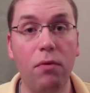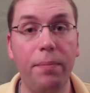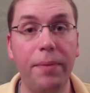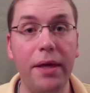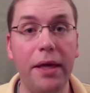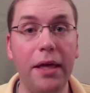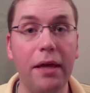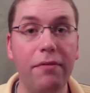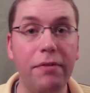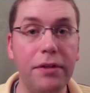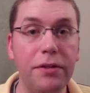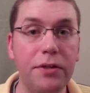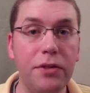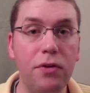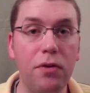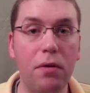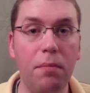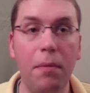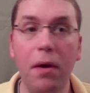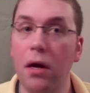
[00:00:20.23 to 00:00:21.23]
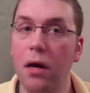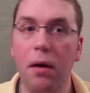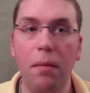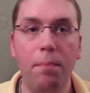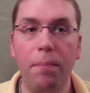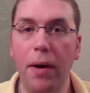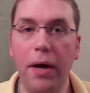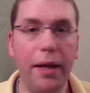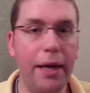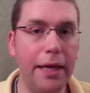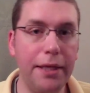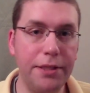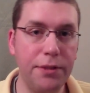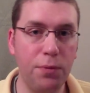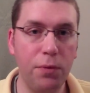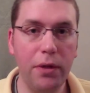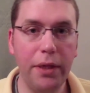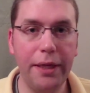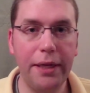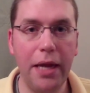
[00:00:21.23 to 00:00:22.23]
will be given to him, but
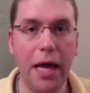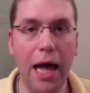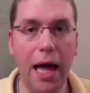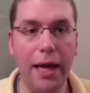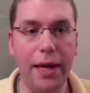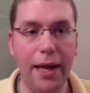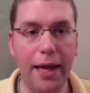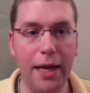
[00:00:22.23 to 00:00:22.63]
it's really not.